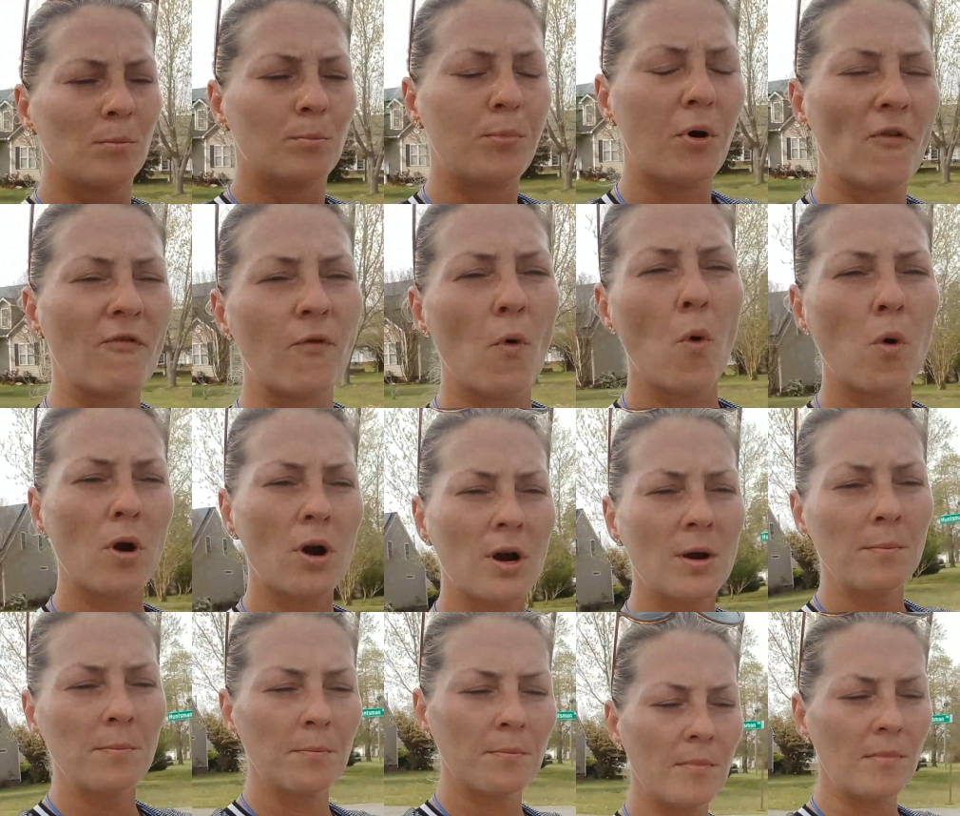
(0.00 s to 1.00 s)

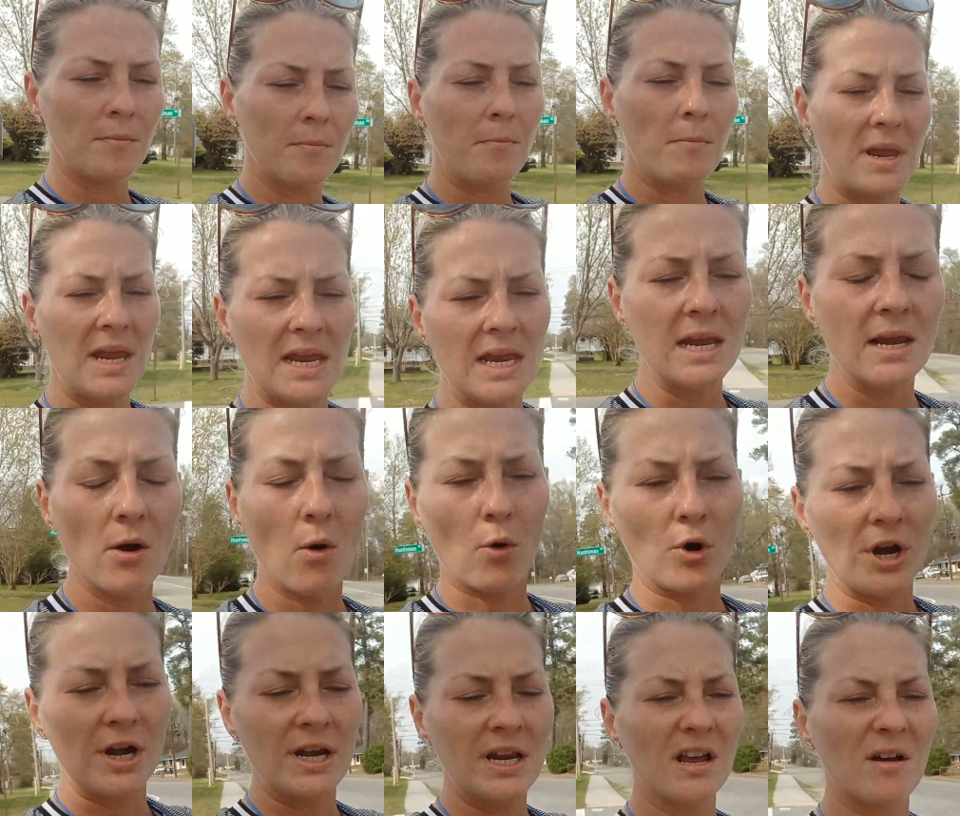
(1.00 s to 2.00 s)
Before me or
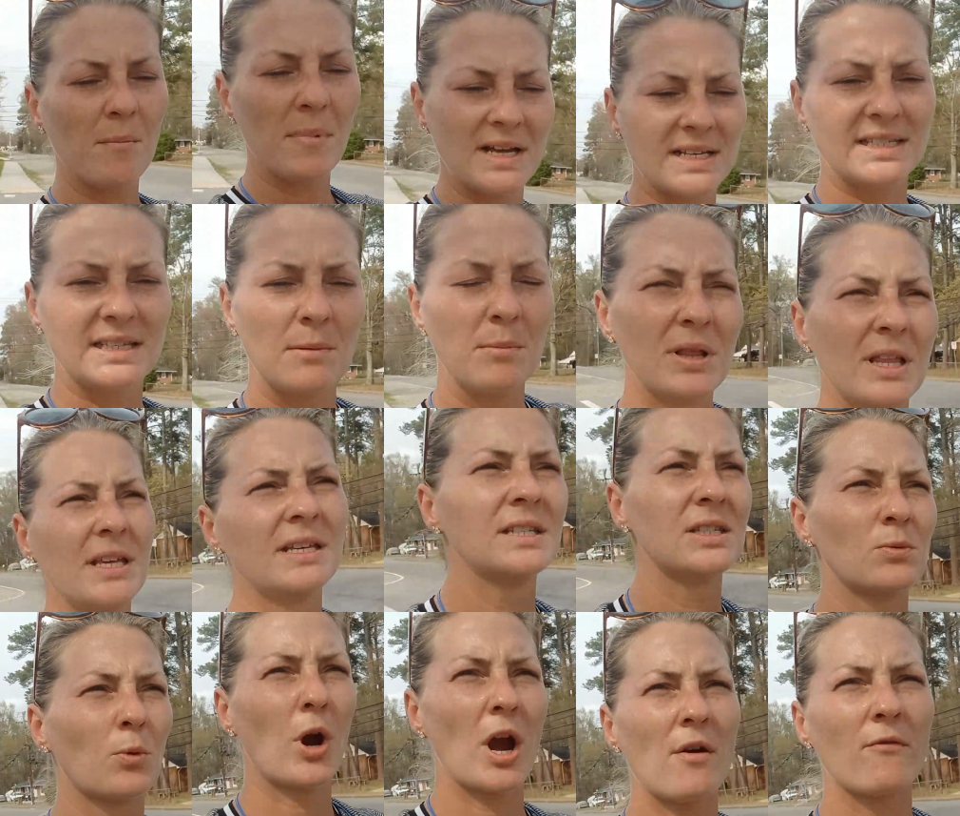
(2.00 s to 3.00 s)
any of my
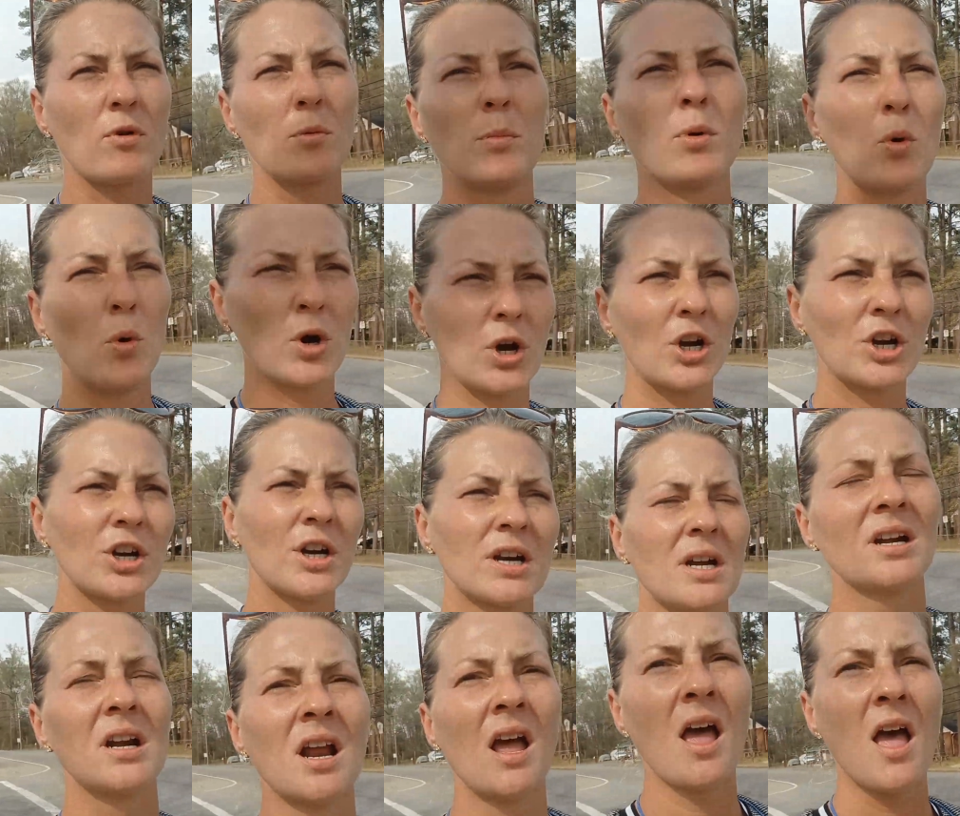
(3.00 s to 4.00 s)
siblings were ever born,
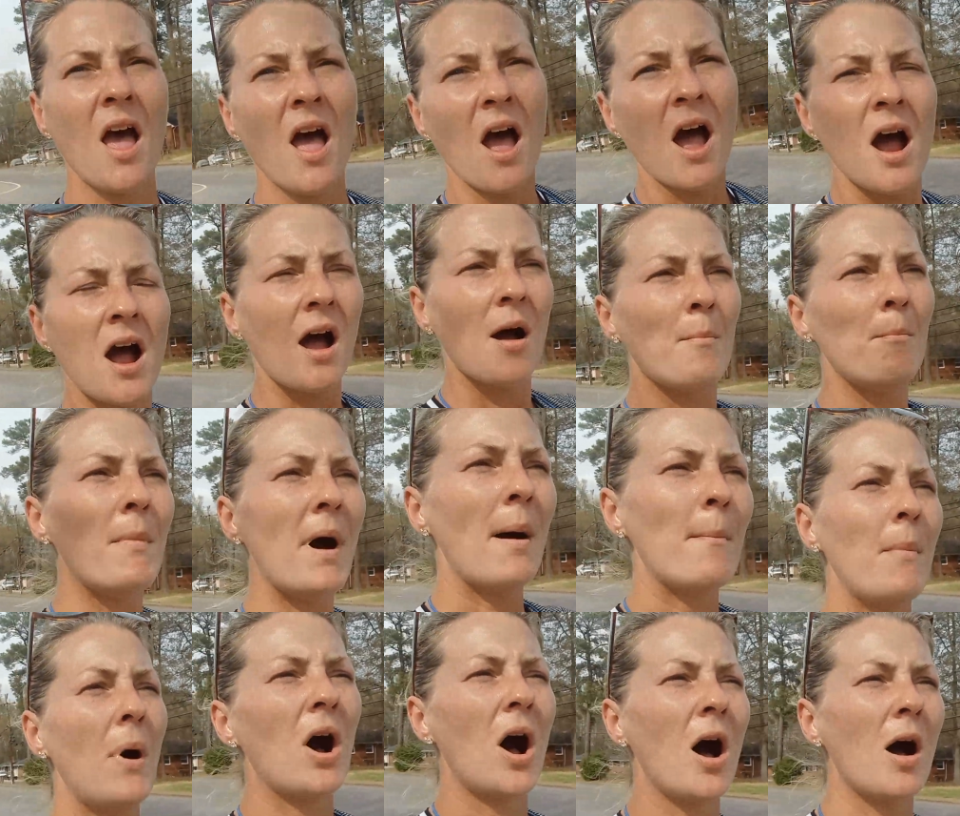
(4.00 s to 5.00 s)
my
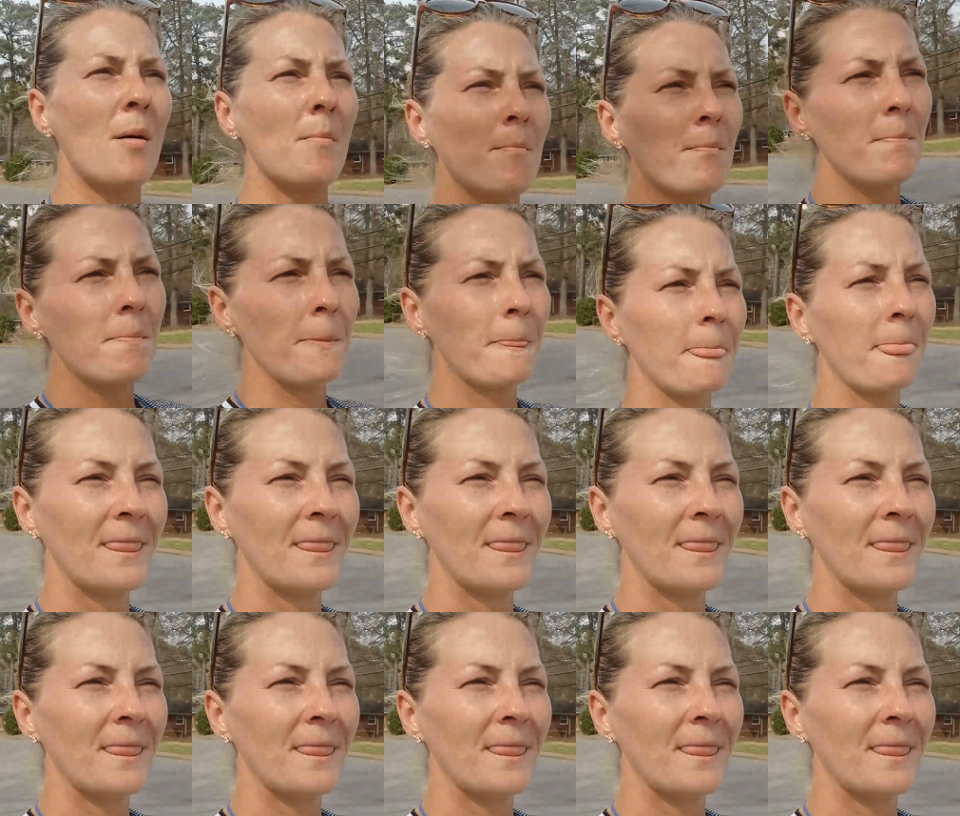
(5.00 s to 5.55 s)
mom